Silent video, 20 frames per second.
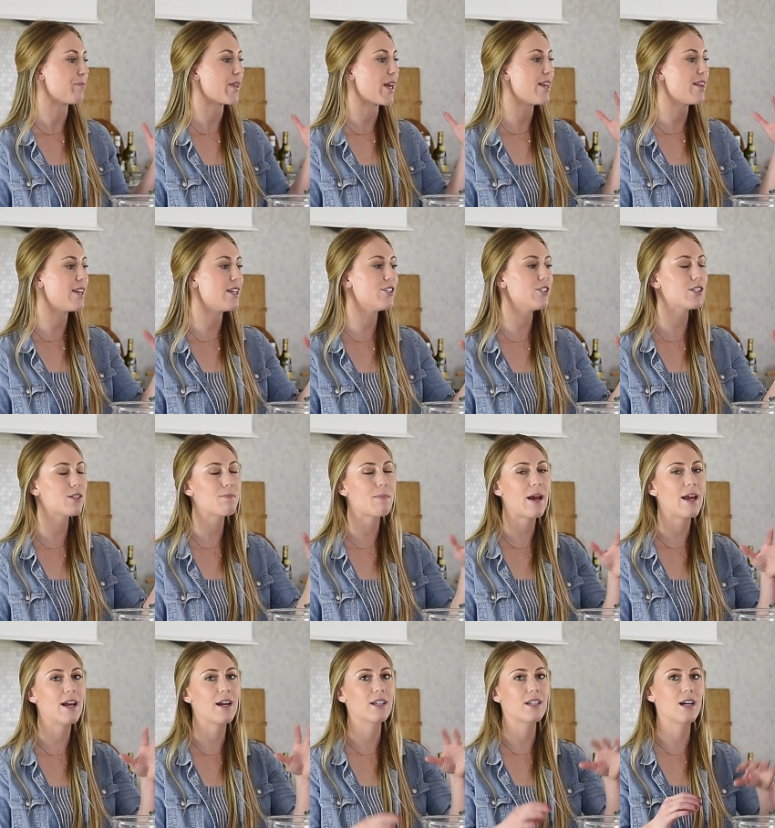And then just
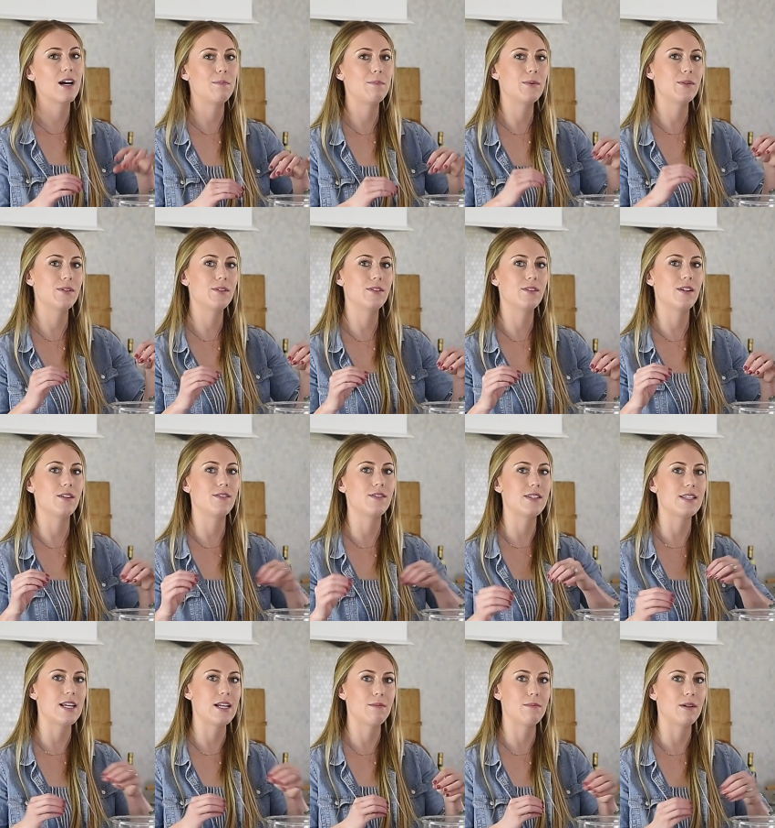buy a couple of
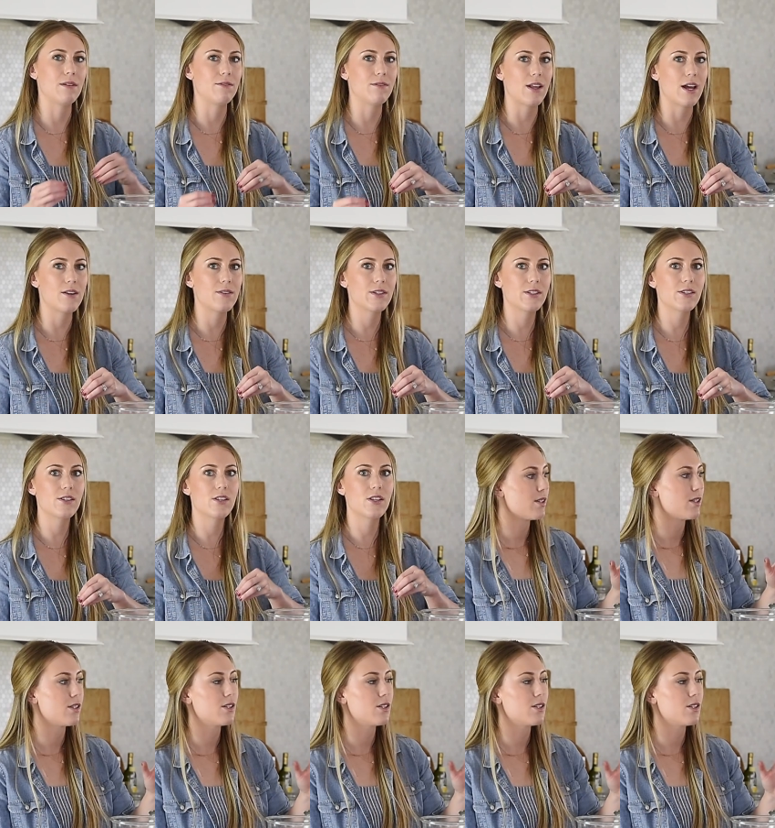statement flowers.